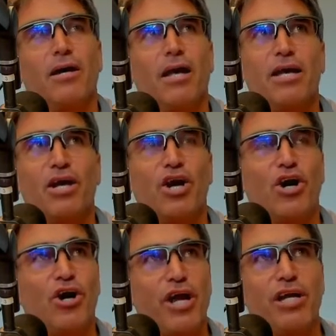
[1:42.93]

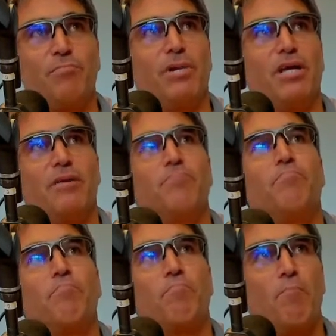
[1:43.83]
incredibly
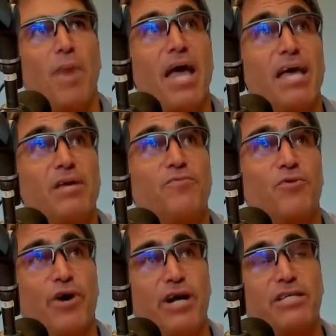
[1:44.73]
made
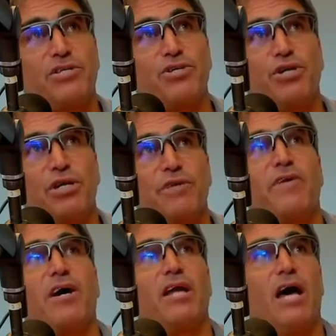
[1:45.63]
for us to live
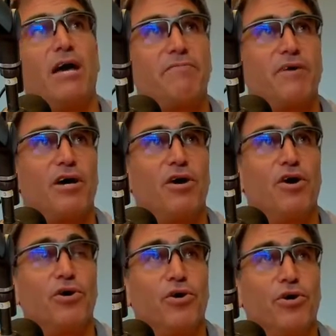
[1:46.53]
our life here
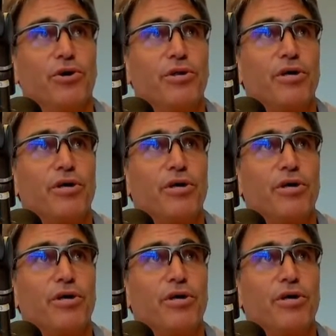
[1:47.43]
on earth.